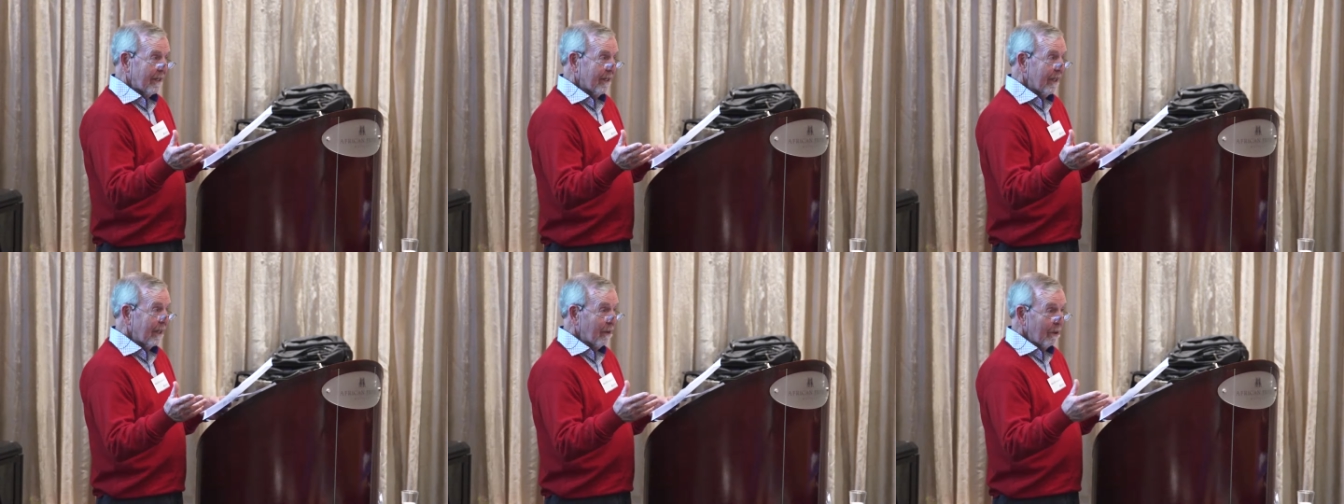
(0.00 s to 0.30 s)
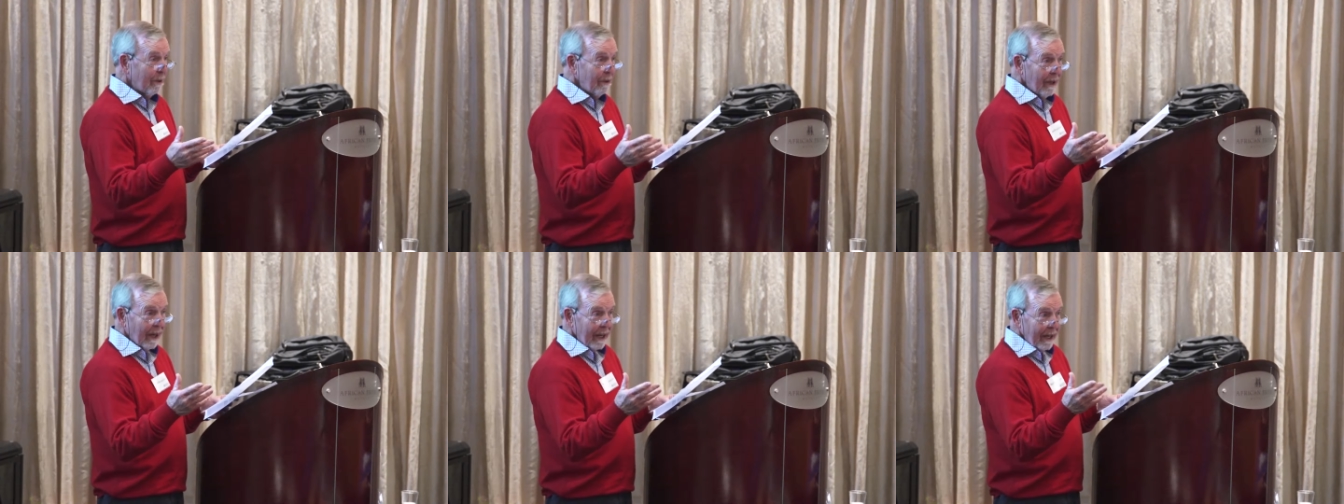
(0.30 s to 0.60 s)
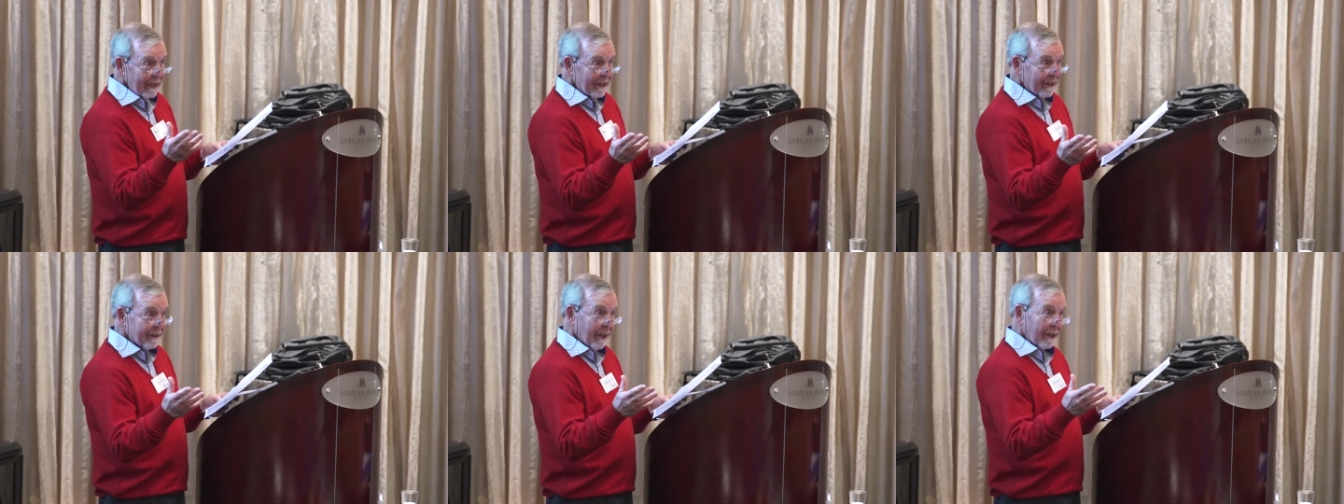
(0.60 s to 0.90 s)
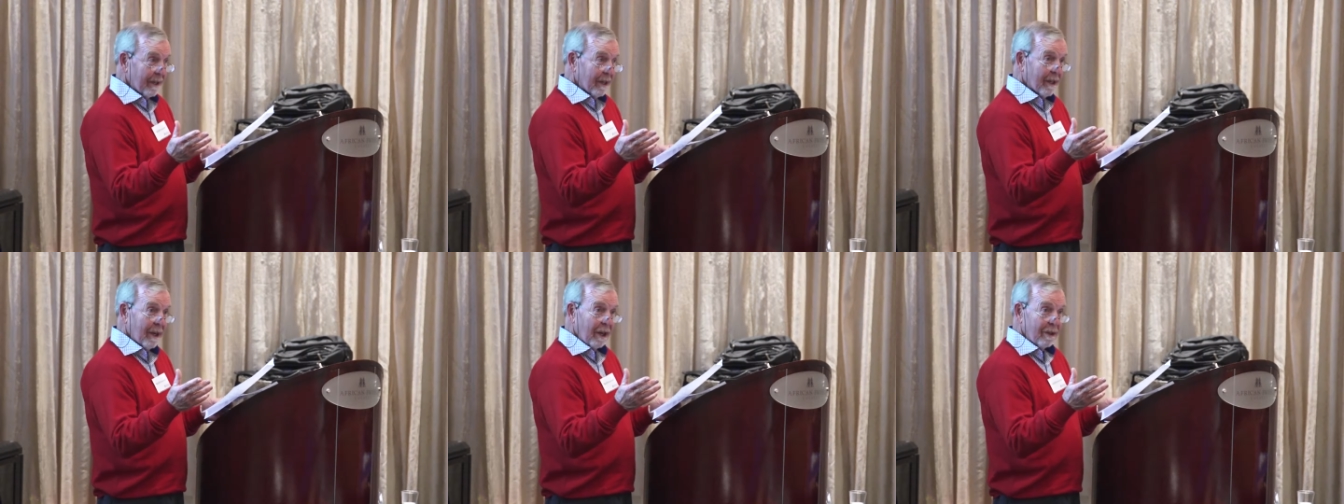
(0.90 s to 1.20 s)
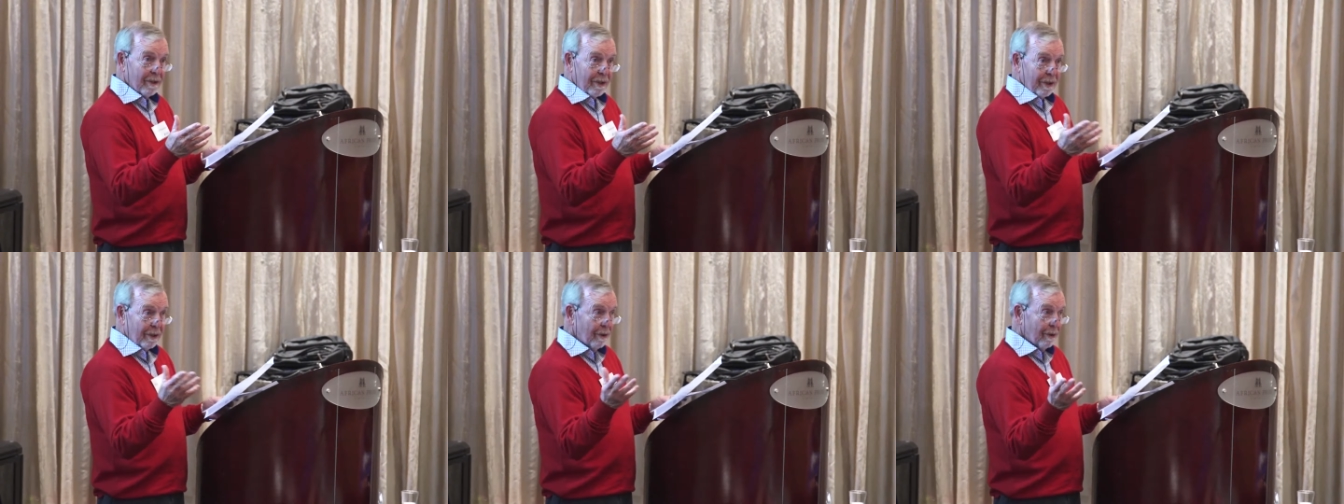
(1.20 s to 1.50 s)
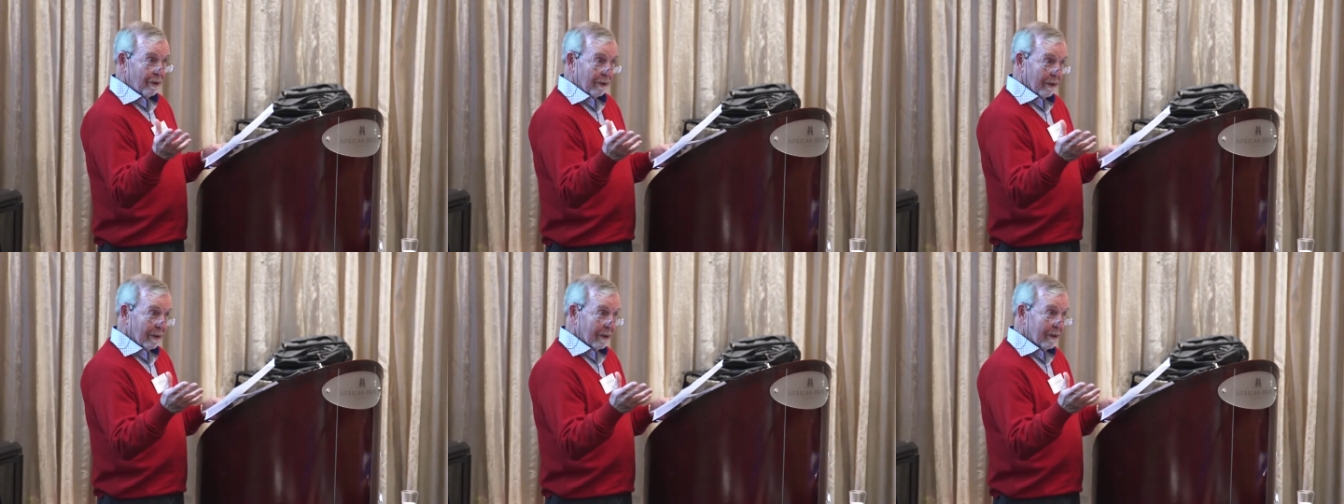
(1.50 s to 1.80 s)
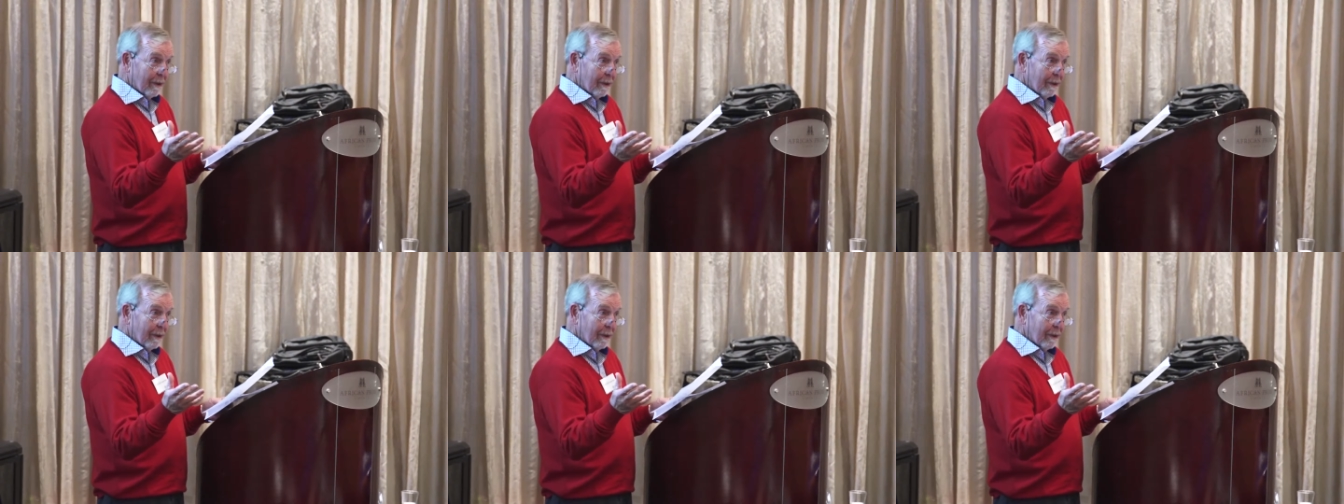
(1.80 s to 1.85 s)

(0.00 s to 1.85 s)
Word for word: said, who the hell is going to coach you?